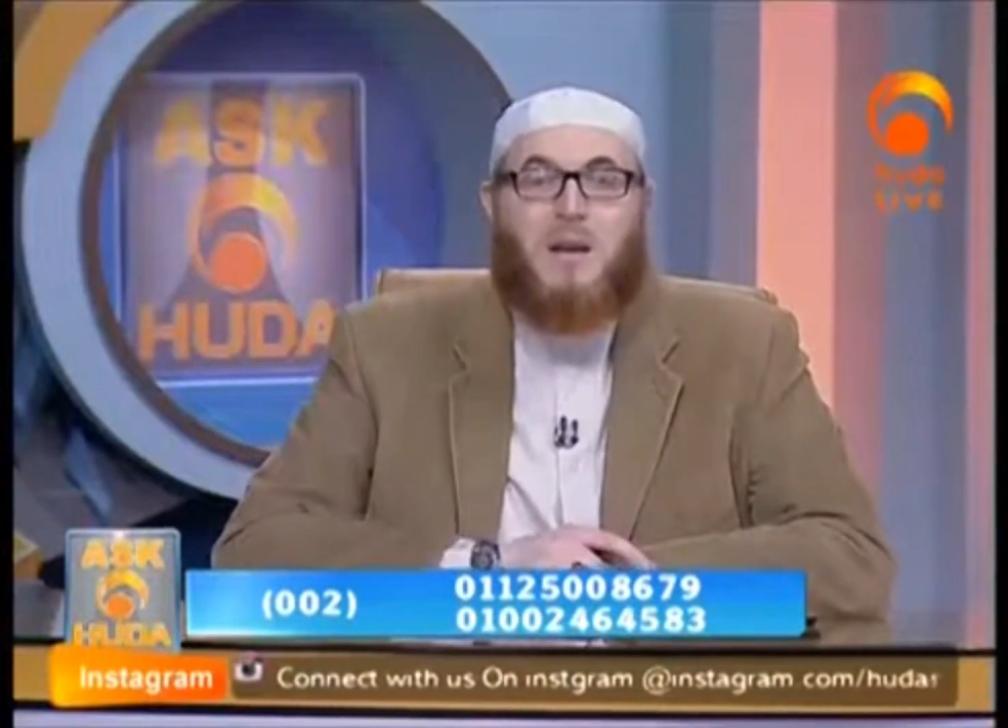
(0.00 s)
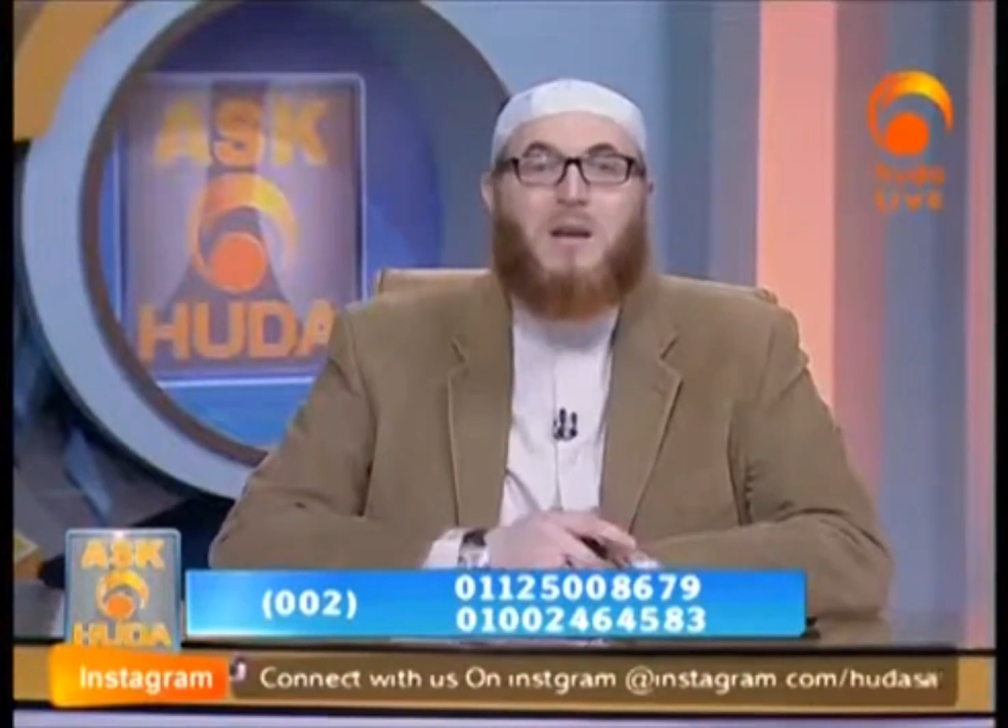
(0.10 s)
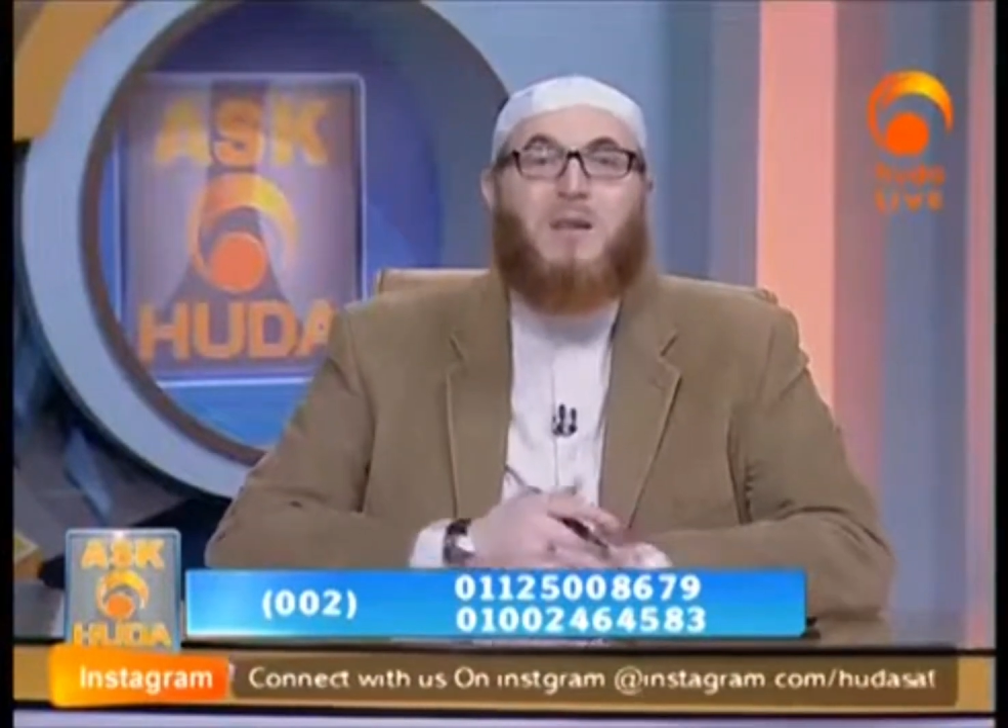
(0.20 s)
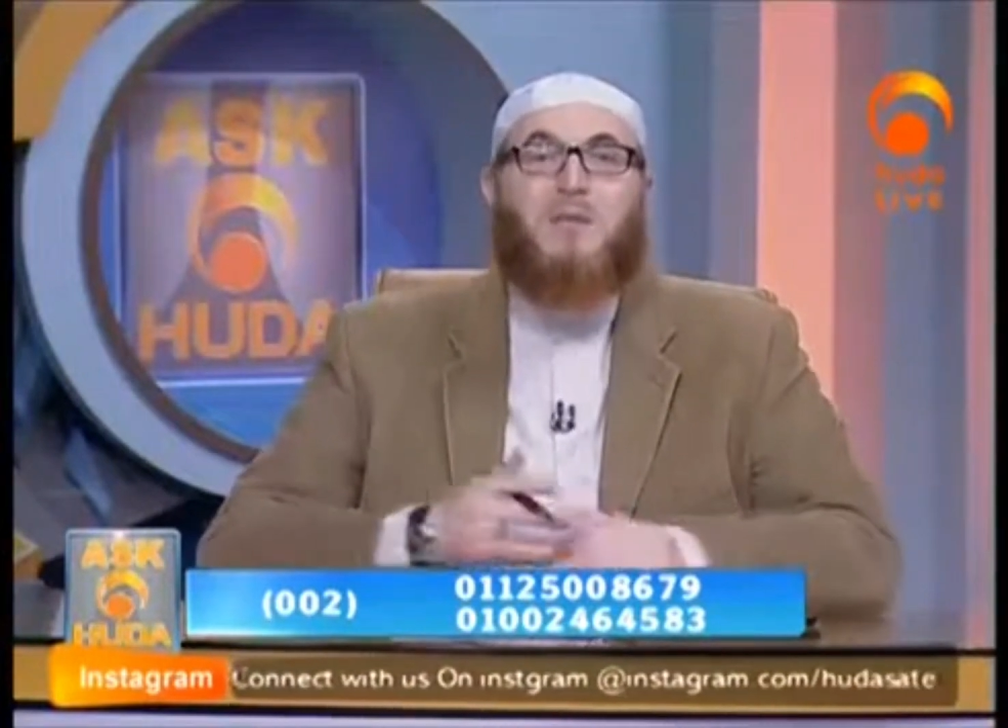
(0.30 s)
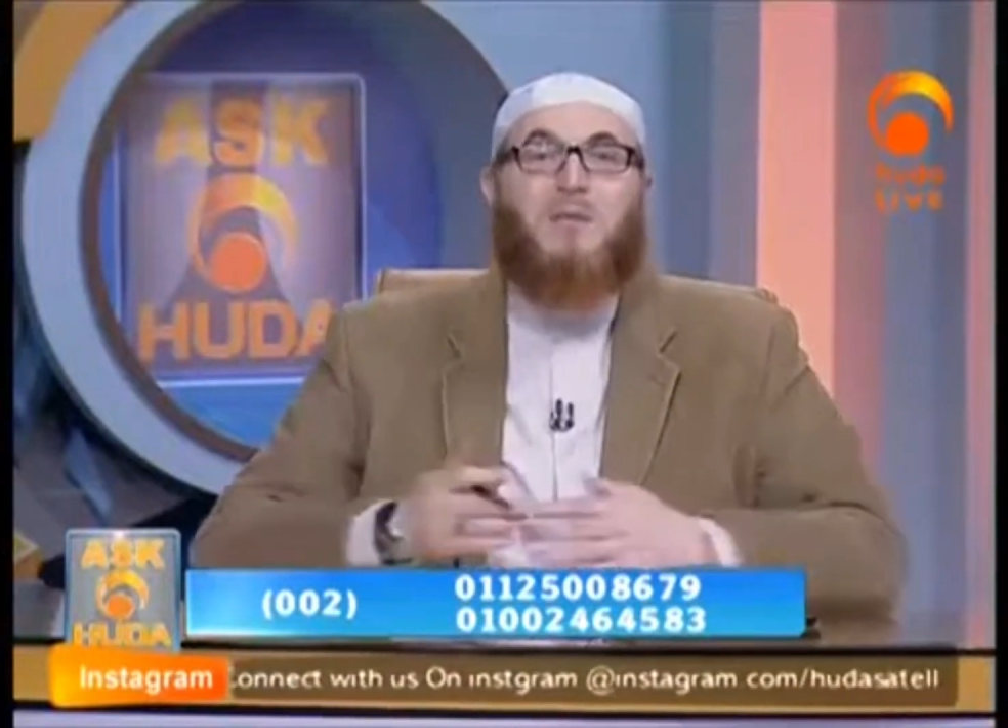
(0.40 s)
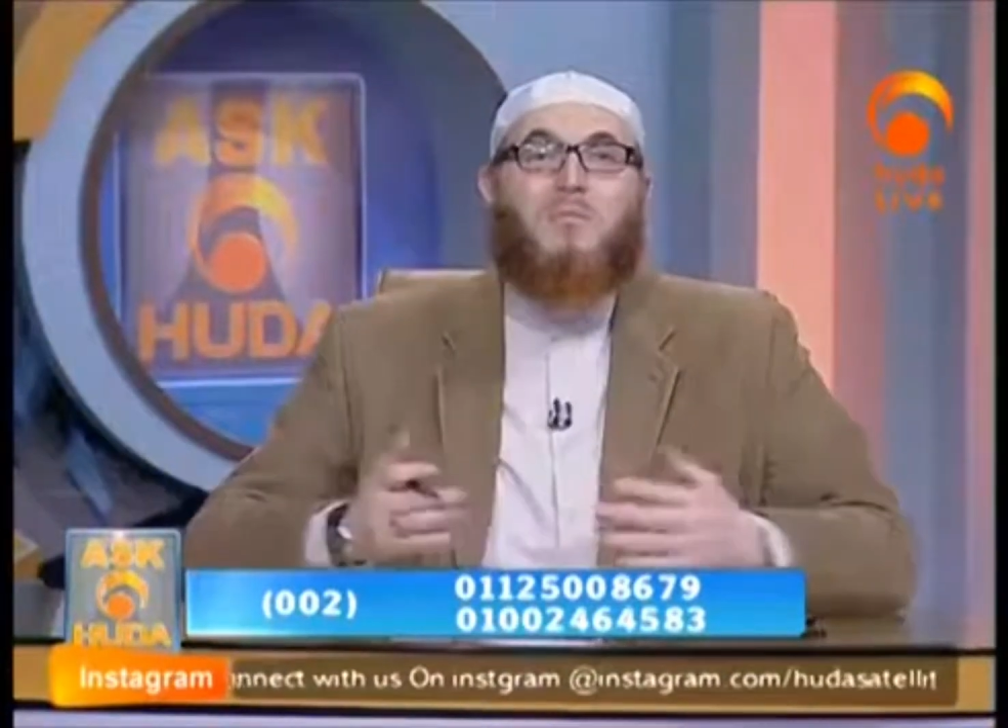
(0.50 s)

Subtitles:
and